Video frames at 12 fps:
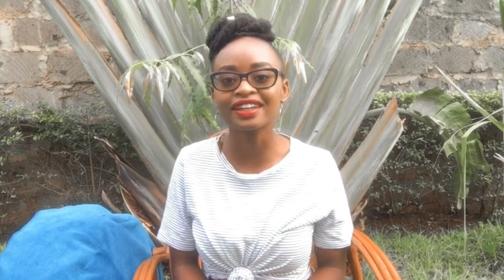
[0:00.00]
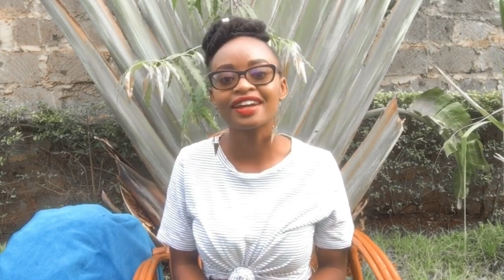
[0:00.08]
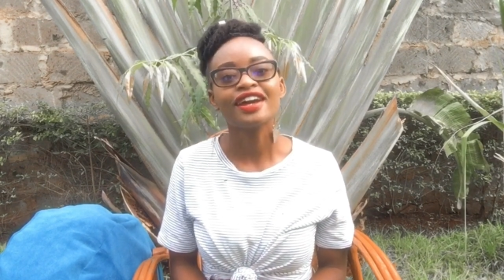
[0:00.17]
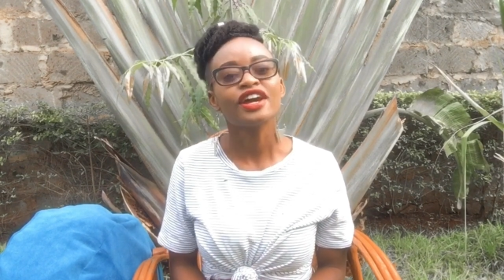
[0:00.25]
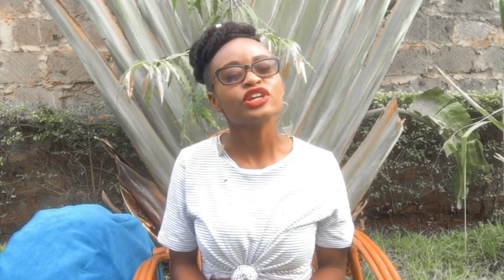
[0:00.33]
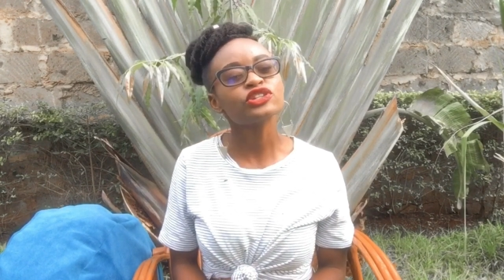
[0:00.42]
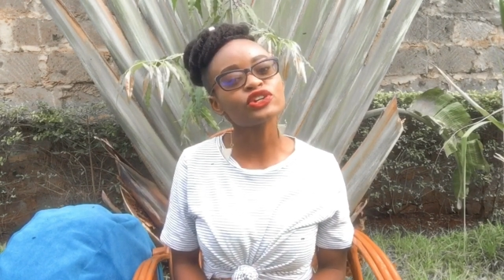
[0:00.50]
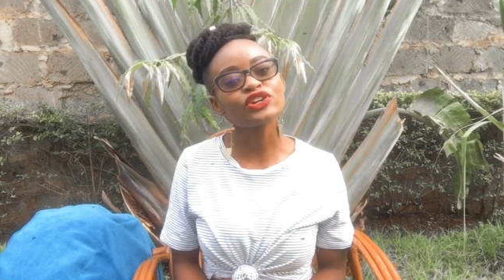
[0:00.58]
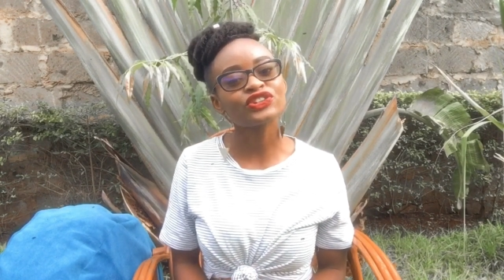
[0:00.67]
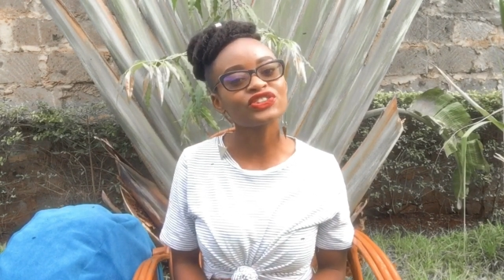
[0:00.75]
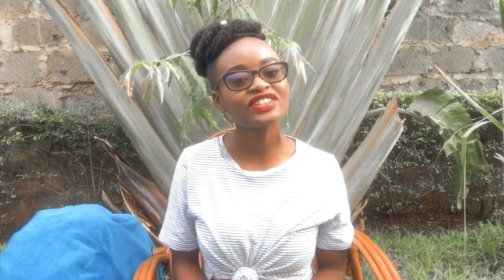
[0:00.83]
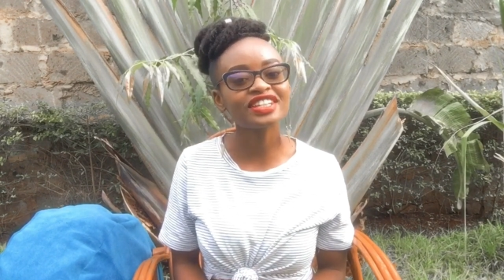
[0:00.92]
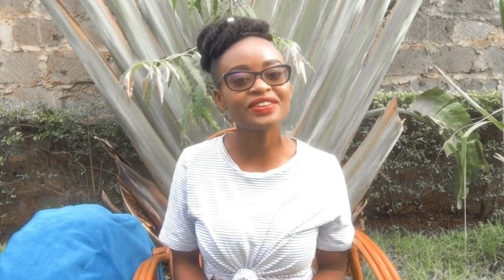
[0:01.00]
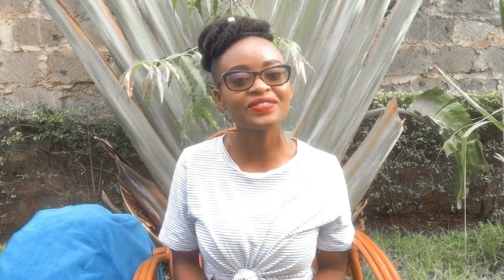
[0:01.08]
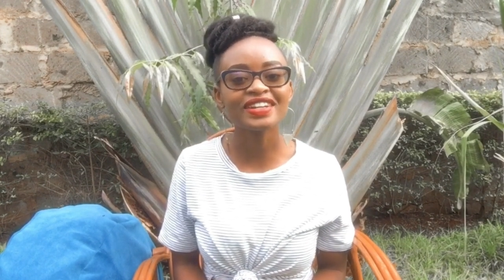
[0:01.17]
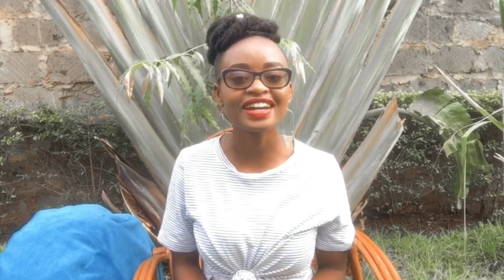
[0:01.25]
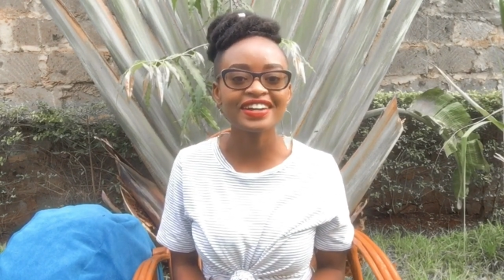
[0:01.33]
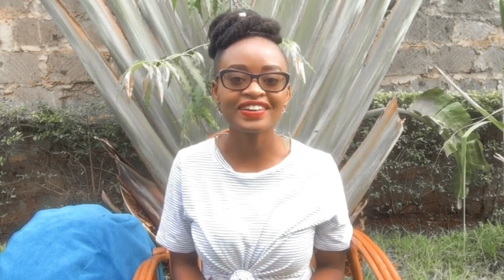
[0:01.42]
so today we are
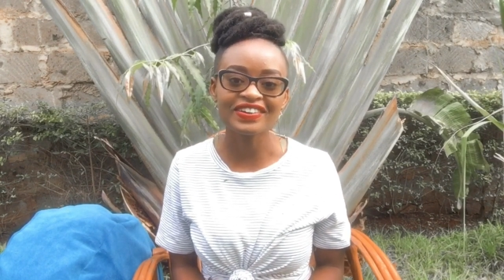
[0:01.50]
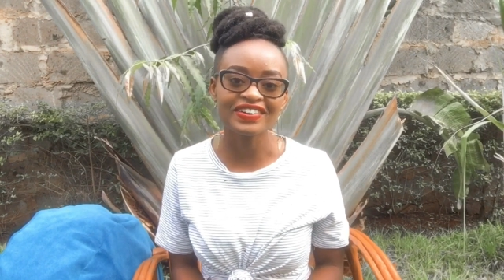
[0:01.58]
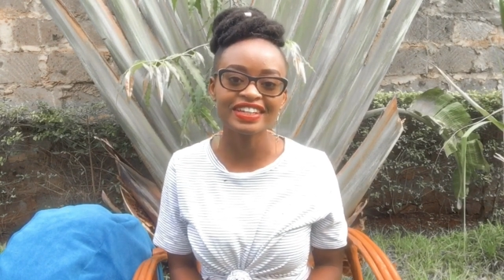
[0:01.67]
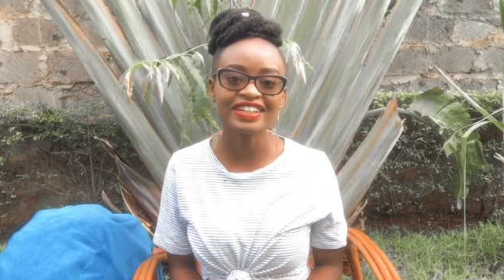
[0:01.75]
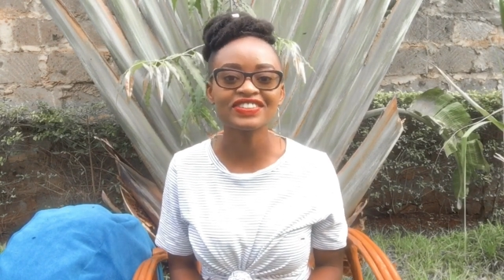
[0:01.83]
going to